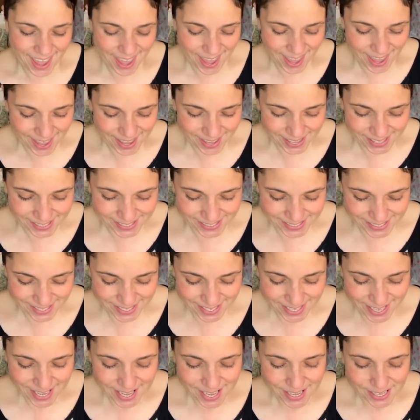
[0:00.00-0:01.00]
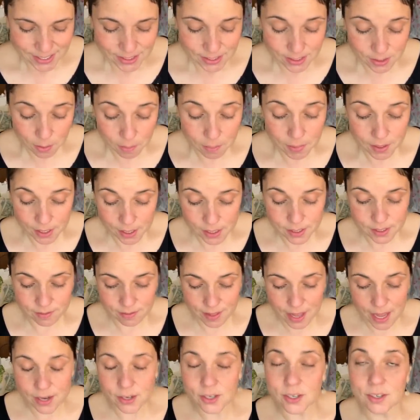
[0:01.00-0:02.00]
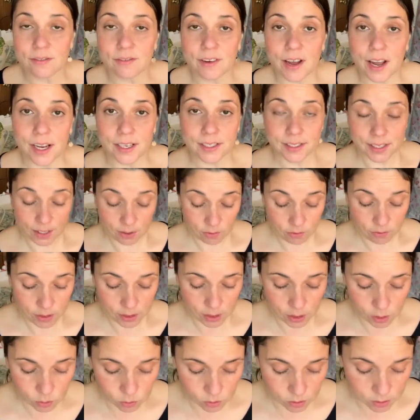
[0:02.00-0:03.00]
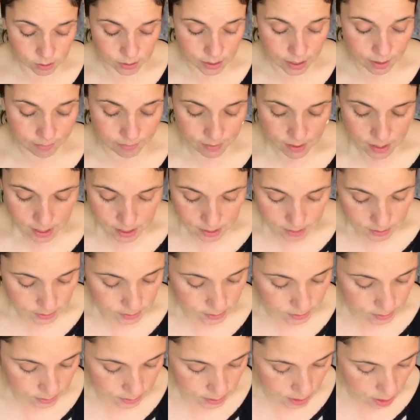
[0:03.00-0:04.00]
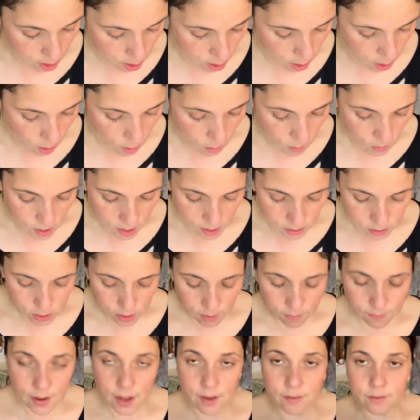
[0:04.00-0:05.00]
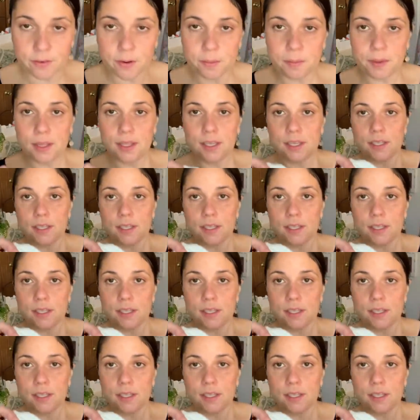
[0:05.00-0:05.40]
And so because of that, she finds like really cool stuff. So she found for me